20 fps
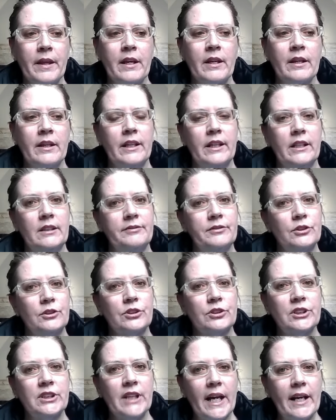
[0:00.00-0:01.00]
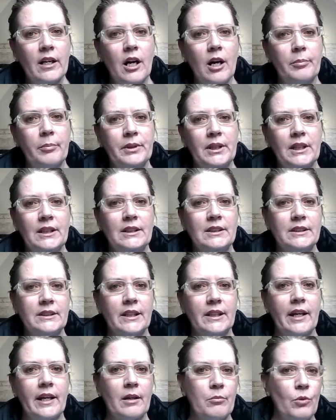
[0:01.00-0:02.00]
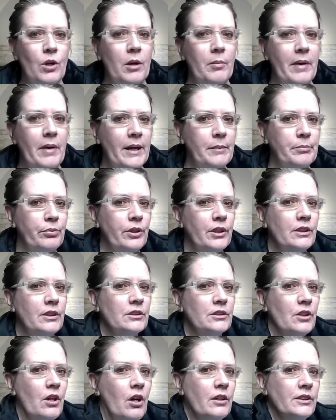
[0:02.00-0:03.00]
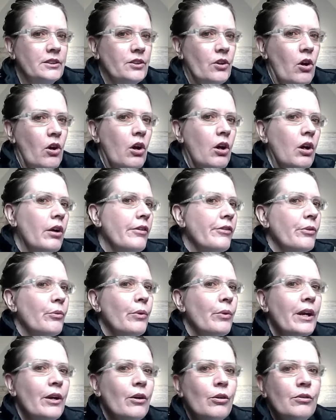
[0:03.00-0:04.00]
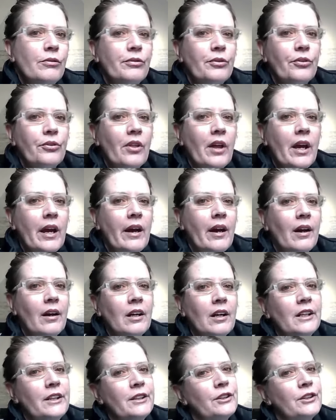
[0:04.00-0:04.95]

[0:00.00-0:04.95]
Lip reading: And if your setup is like, well, my printer is all the way over there,